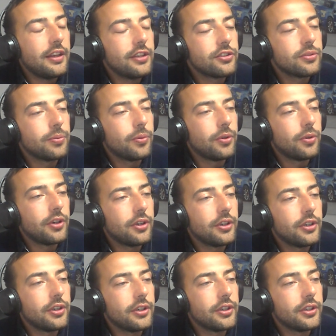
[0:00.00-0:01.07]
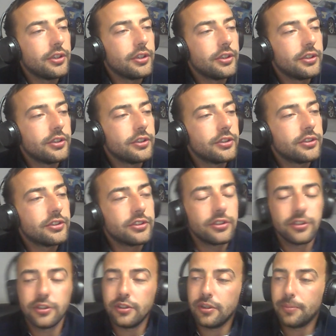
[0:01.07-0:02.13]
and this
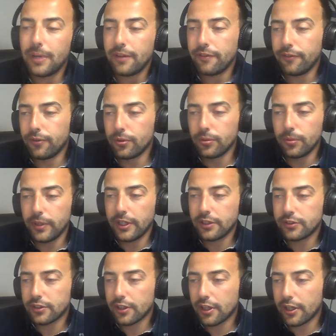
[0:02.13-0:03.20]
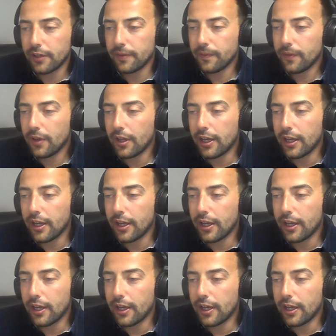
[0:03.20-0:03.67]
was about 4 weeks ago,